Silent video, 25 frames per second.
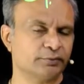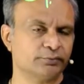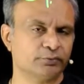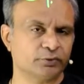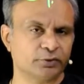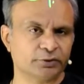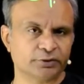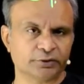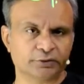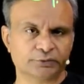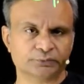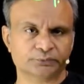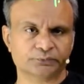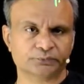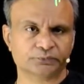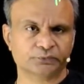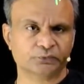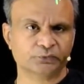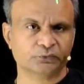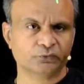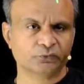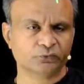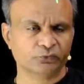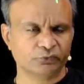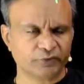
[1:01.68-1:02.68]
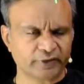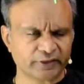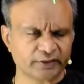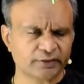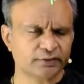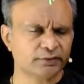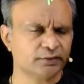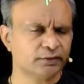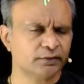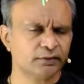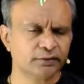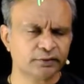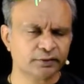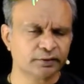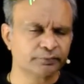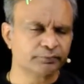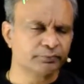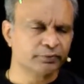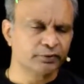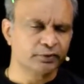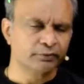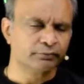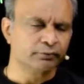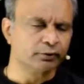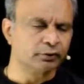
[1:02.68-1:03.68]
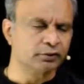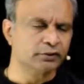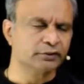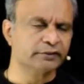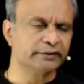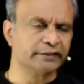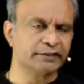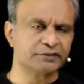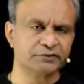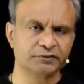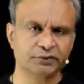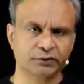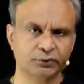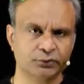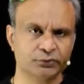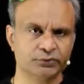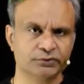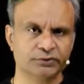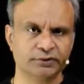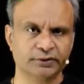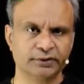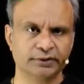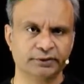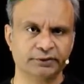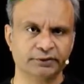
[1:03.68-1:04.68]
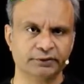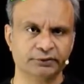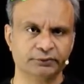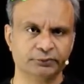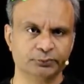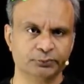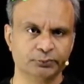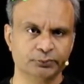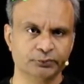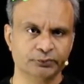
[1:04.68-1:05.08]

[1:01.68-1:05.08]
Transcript: product? Vector triple product kaise use karenge?